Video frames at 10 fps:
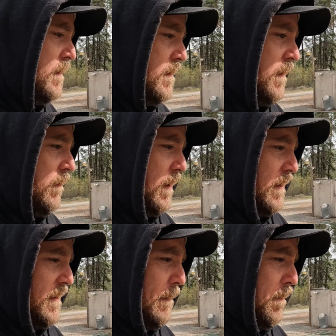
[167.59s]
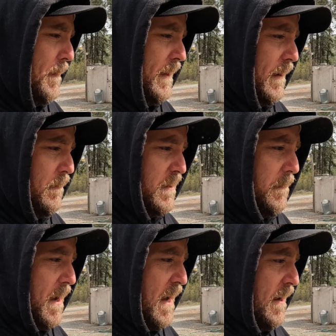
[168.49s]
So we're gonna supplement them with
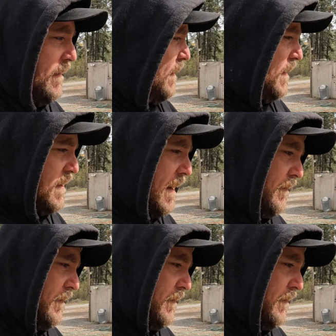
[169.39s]
some hay and then this